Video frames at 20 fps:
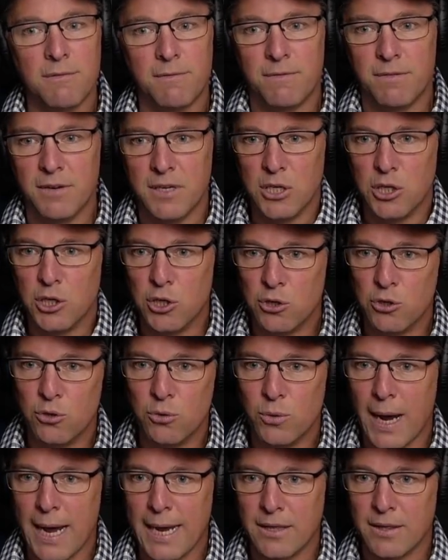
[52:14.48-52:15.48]
for
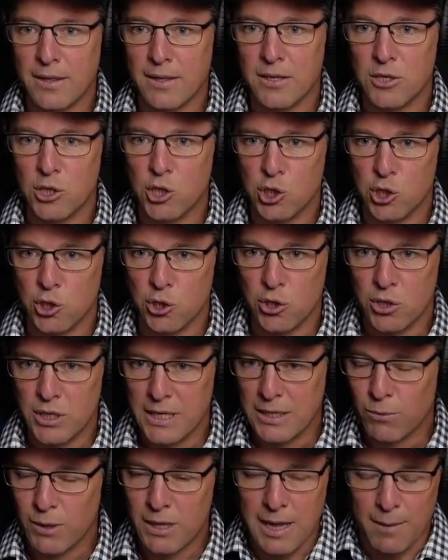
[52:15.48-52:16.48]
you and the
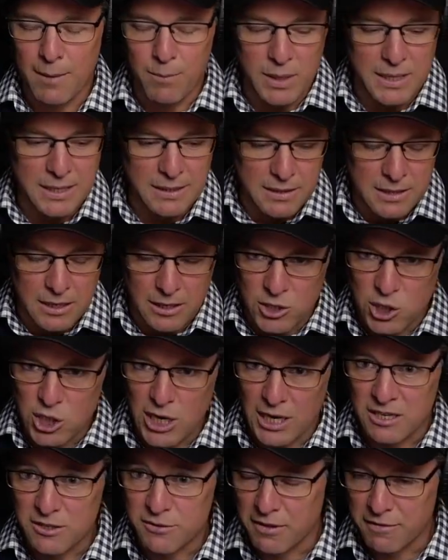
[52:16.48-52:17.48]
journey, whether that be, you know,
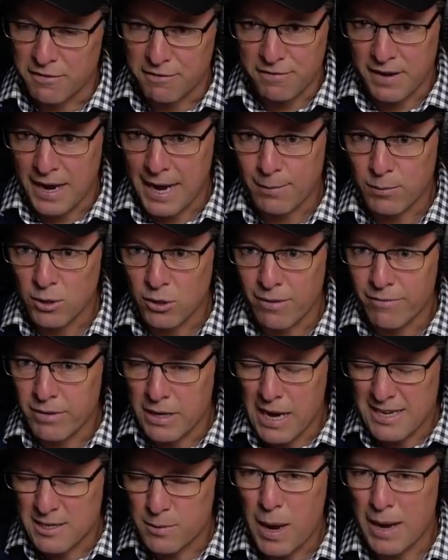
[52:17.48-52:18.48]
challenge for the family,
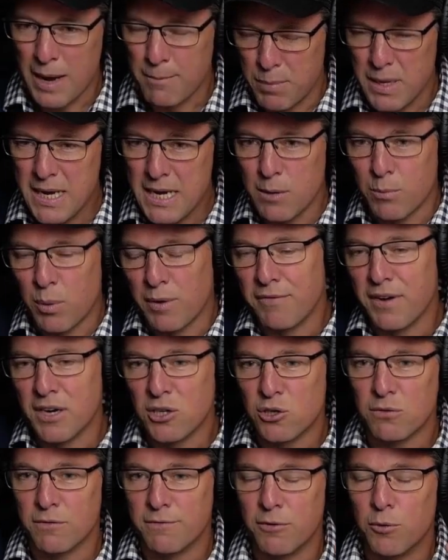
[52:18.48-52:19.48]
as being a
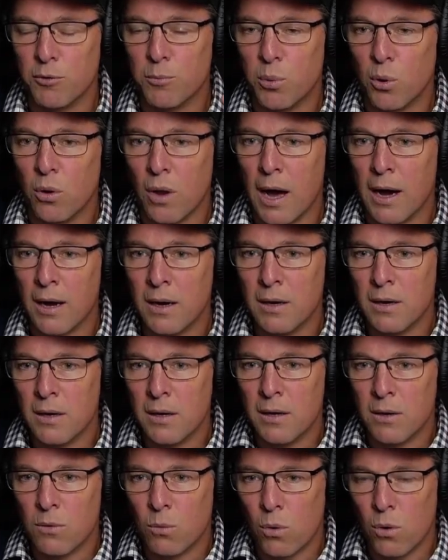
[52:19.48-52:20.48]
professional footballer,
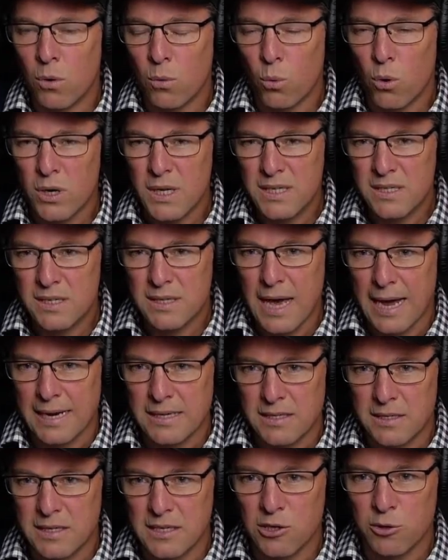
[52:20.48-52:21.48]
what is
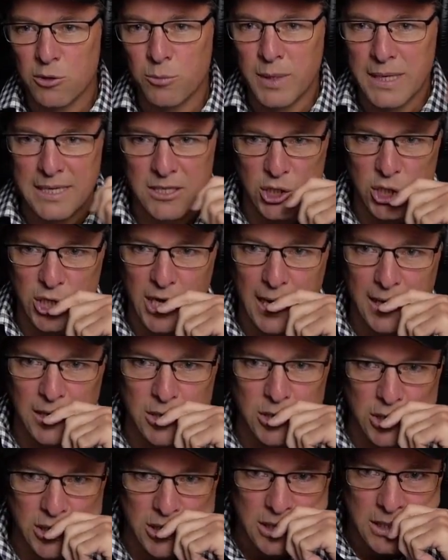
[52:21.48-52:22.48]
that single biggest
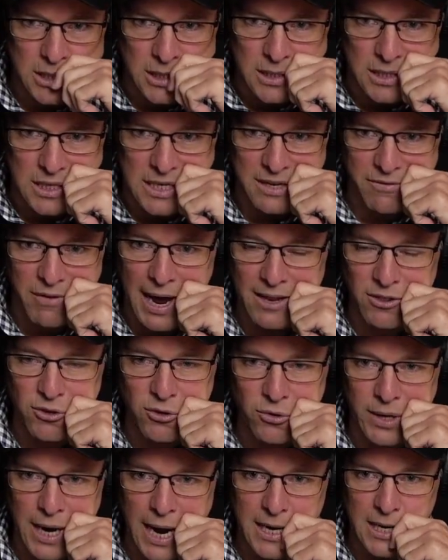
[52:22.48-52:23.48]
challenge that you've had
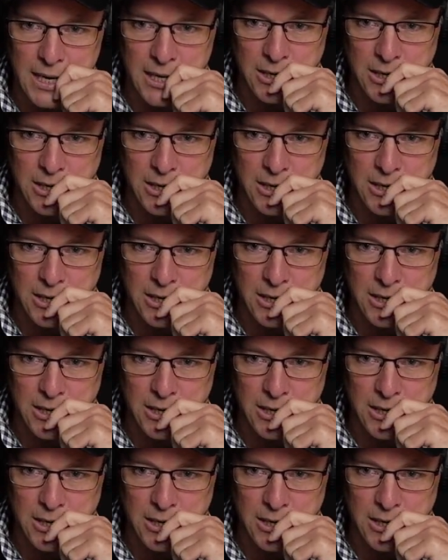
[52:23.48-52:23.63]
throughout your